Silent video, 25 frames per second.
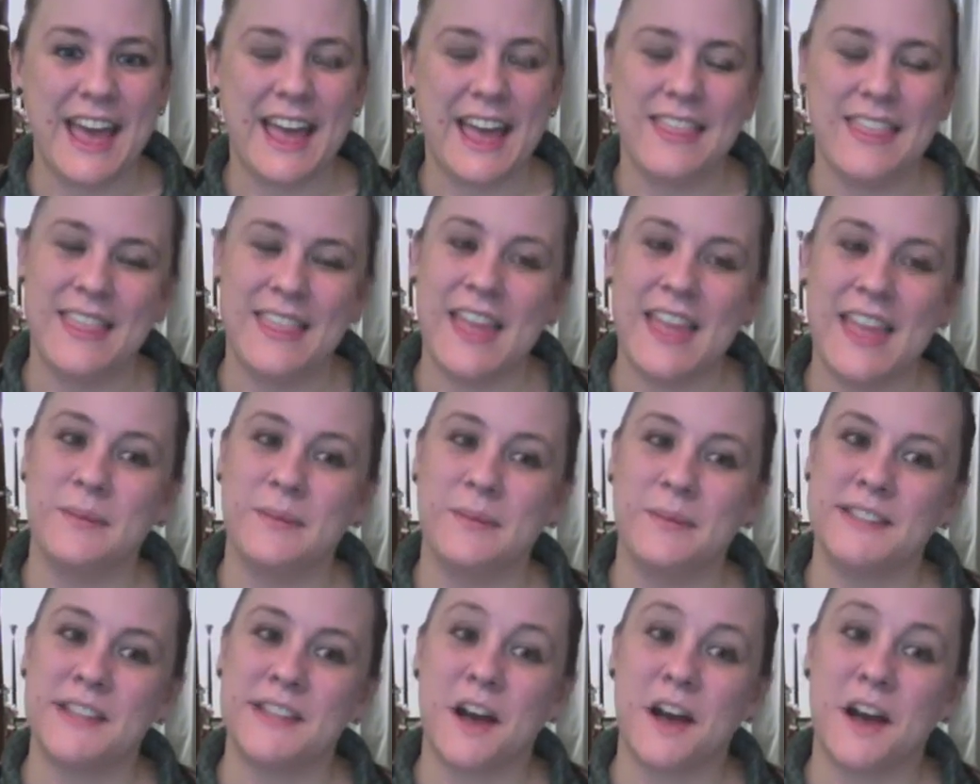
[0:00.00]
And then
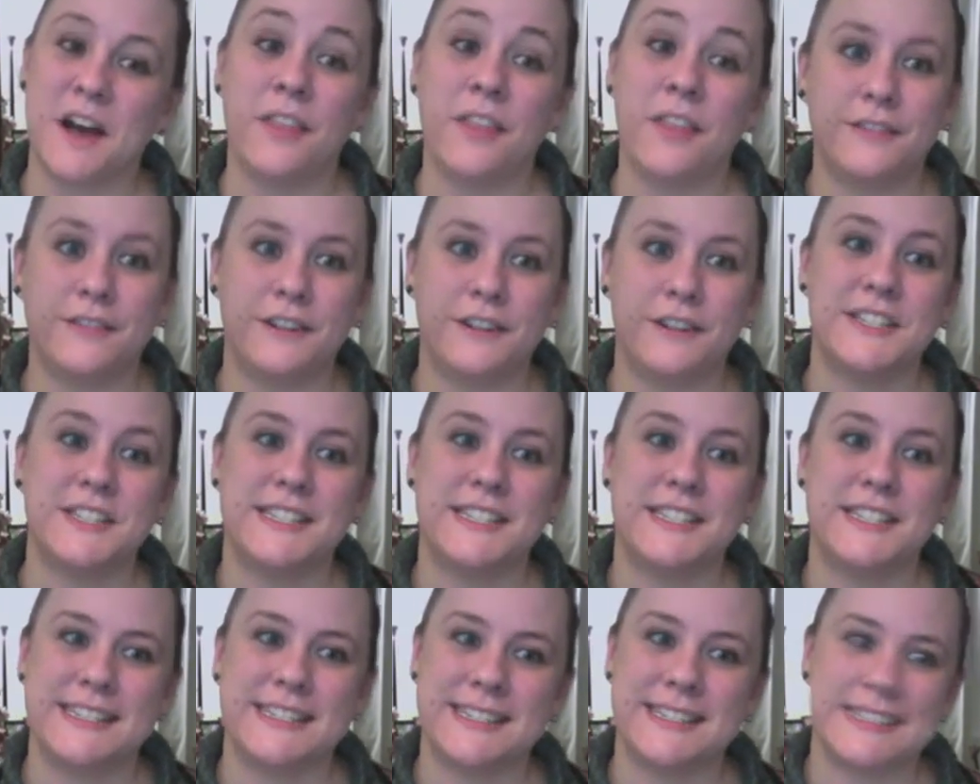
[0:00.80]
we saw the
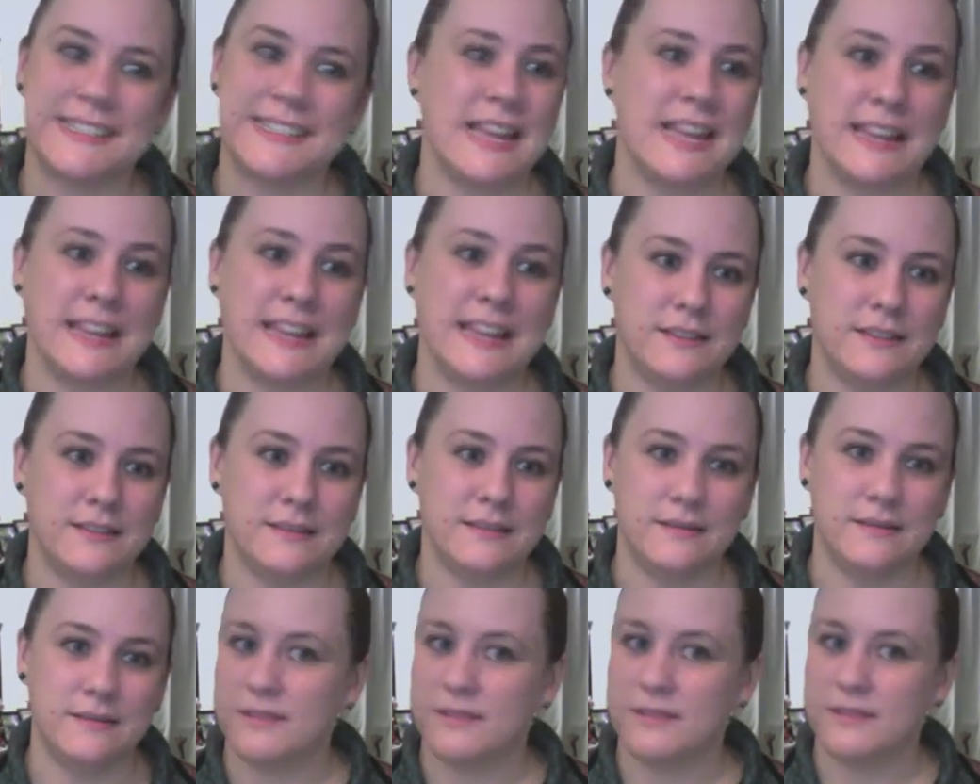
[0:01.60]
first sin,
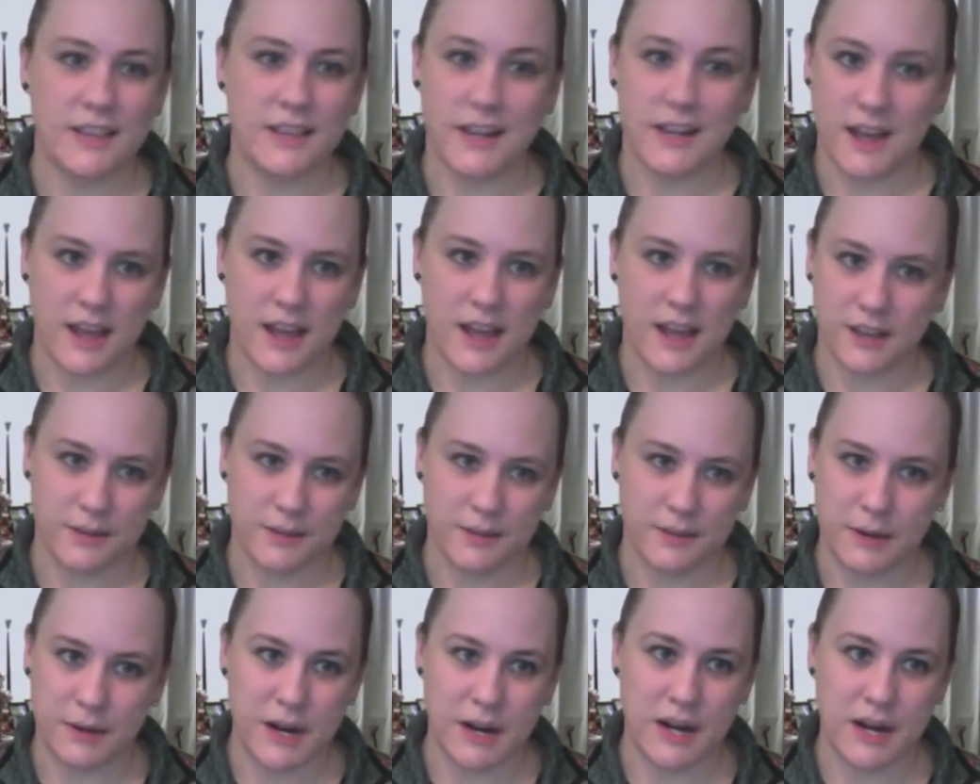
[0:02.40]
the not
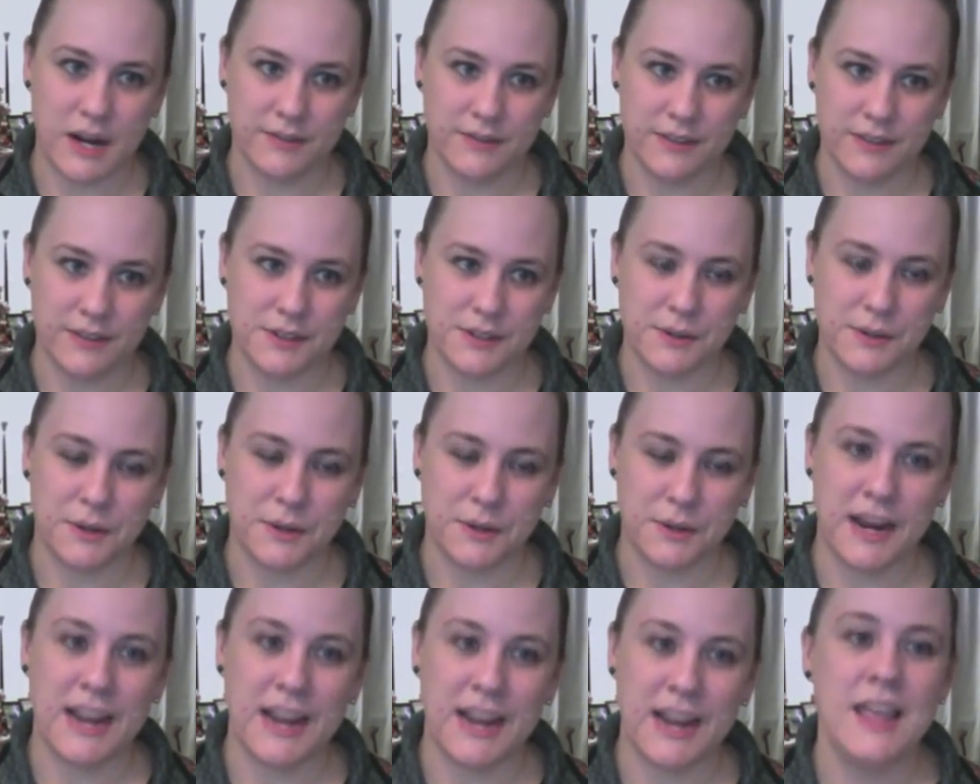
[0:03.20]
good part of the
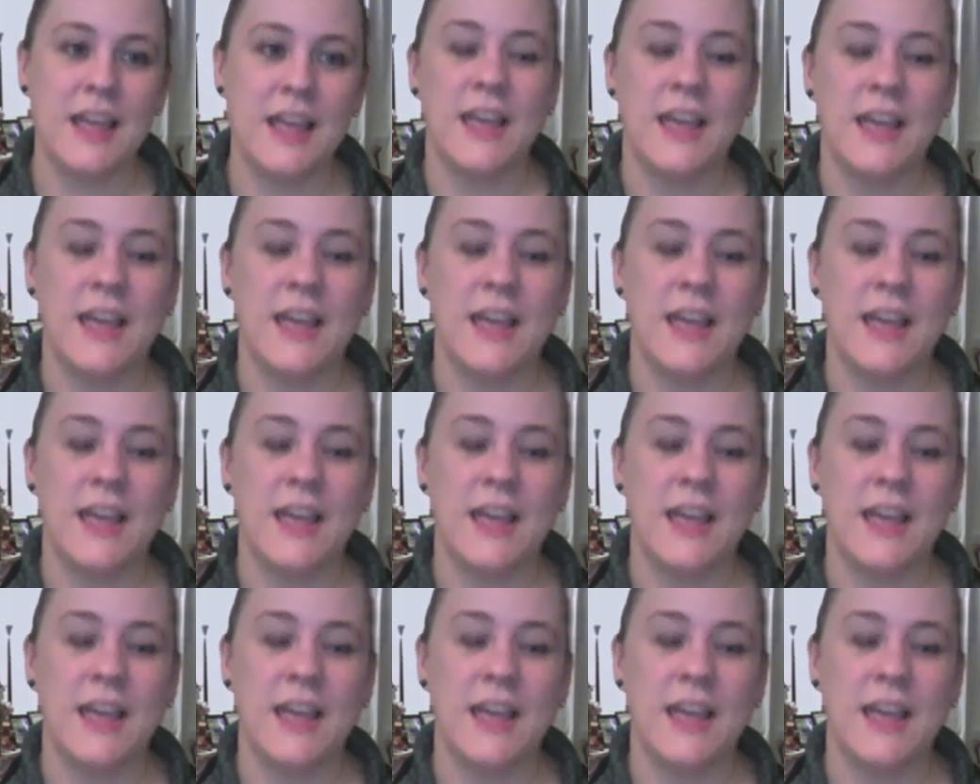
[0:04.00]
story.